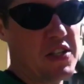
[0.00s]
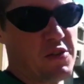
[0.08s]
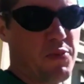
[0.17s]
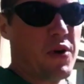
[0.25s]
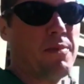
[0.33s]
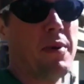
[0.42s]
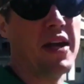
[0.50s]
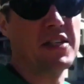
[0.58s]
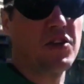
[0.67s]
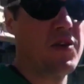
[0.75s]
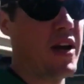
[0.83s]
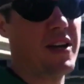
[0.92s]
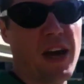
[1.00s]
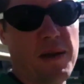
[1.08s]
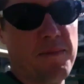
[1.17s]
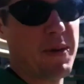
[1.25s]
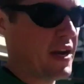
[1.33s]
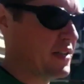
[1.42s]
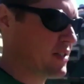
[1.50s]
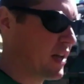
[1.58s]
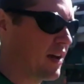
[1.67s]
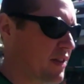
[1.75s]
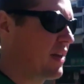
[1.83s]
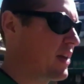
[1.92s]
These are pretty basic, right? Cut and paste
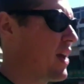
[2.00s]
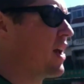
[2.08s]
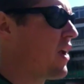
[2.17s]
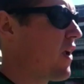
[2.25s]
kind of thing.